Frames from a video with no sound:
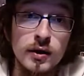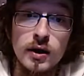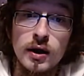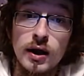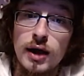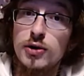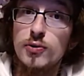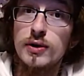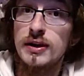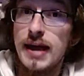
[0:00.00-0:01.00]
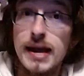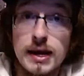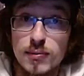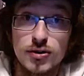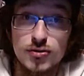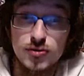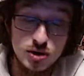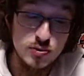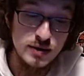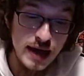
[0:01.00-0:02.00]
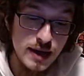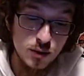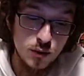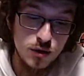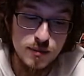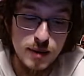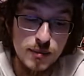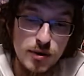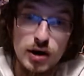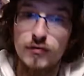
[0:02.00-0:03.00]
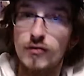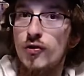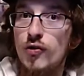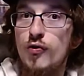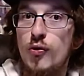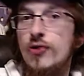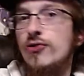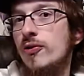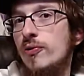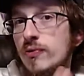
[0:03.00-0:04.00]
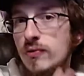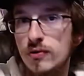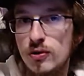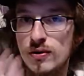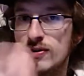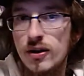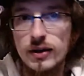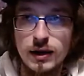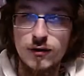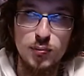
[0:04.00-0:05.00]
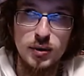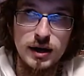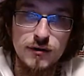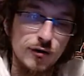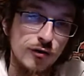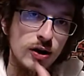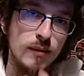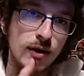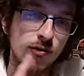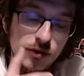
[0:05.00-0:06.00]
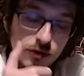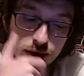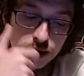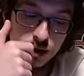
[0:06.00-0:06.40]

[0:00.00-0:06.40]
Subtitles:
and you can gain the 1 memory off of Ulforce, so you can Delicate Plan for free basically.